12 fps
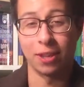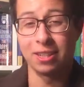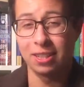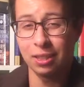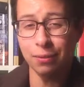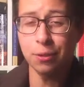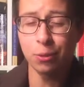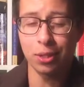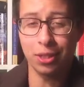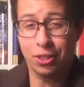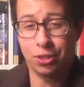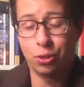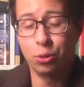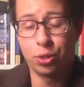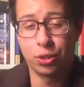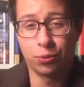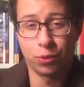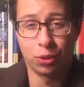and to give you an
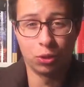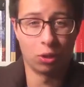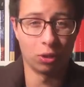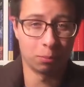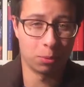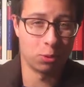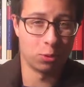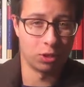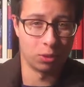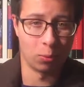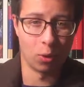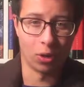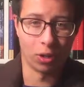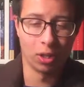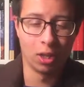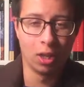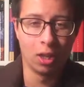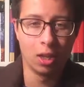excuse for not producing work.
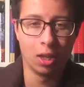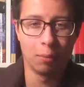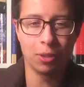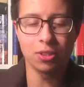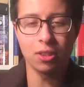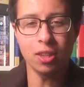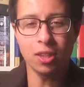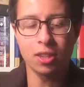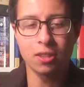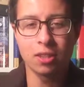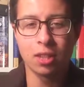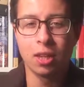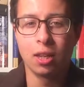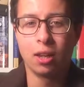Because the thing is,